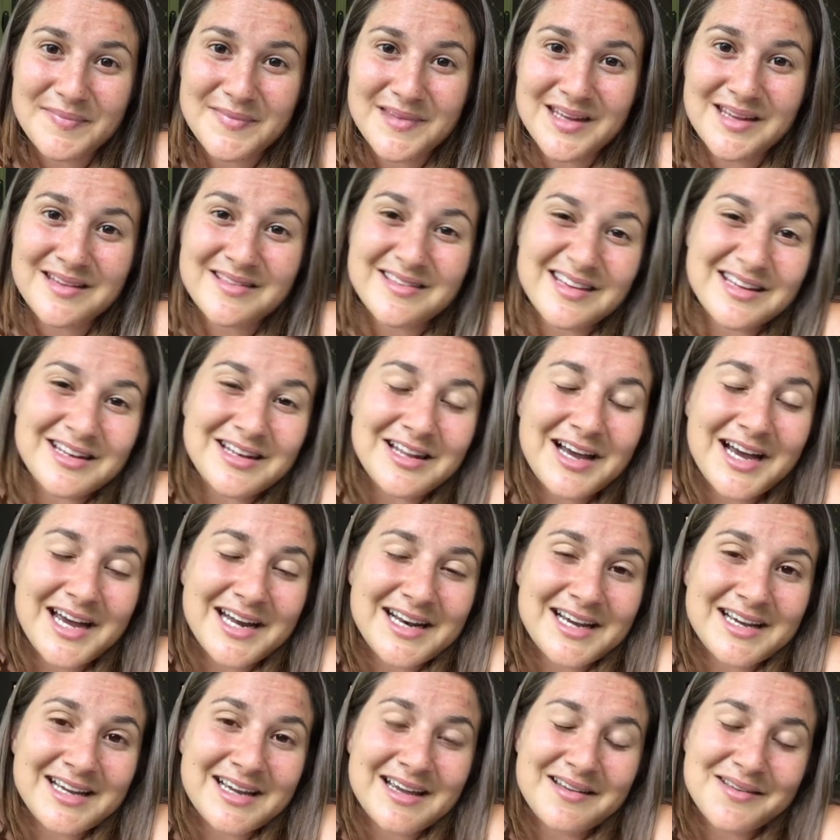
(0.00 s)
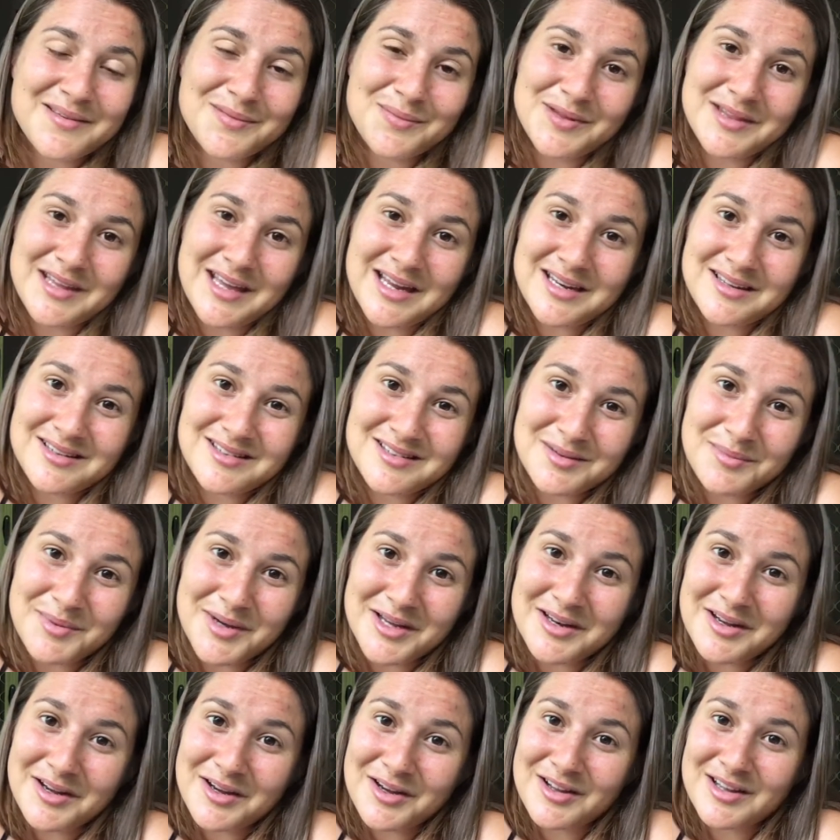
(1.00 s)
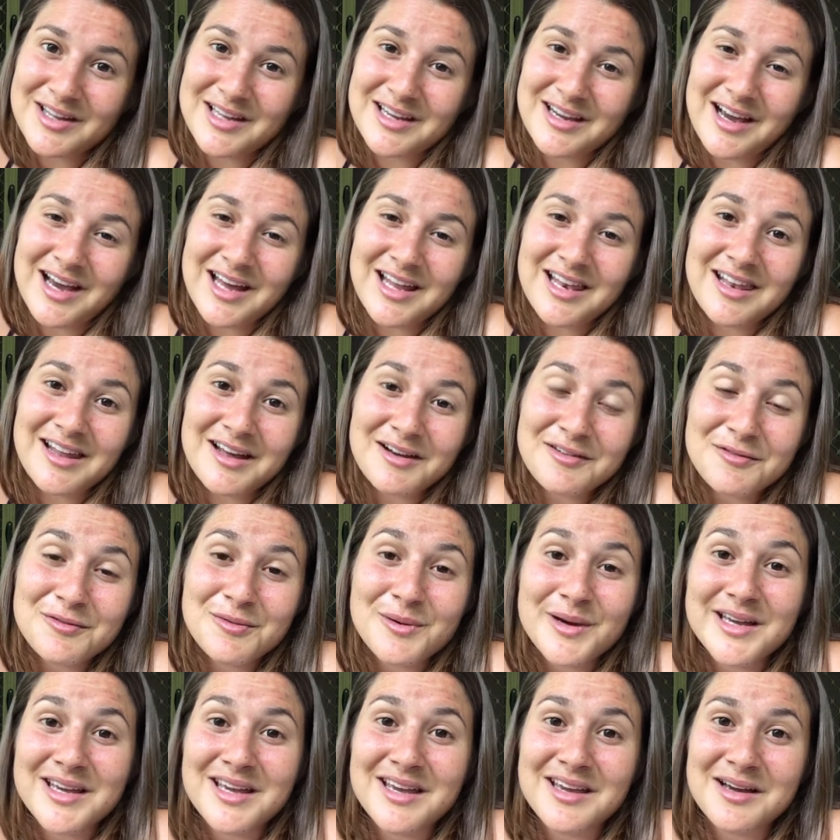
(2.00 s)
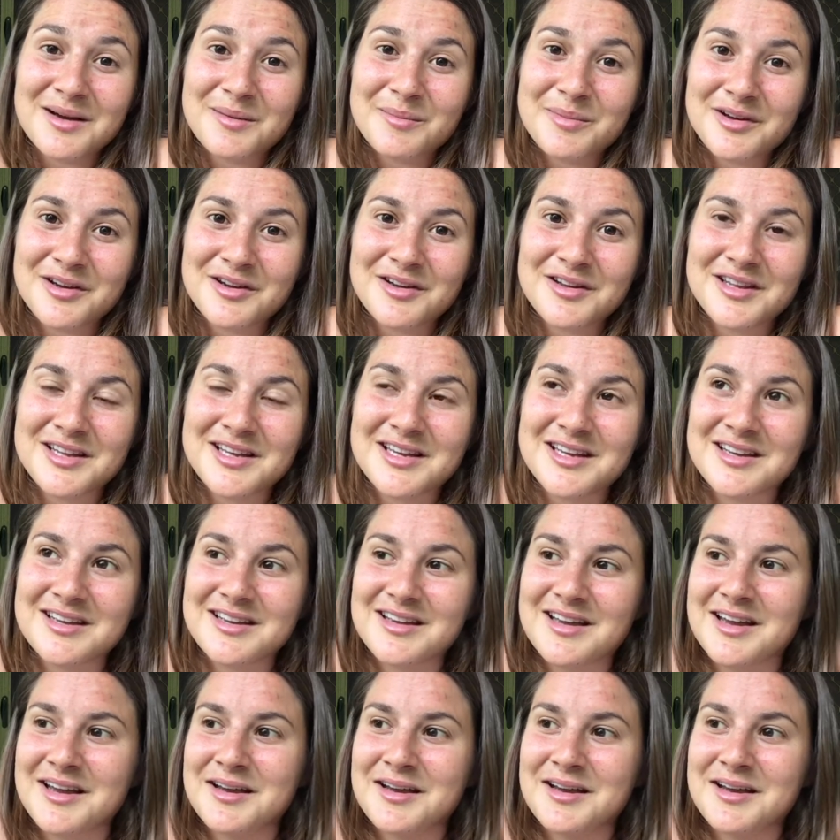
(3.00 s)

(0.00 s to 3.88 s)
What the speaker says: it's in line, I guess, with getting to bed early. I love waking up early.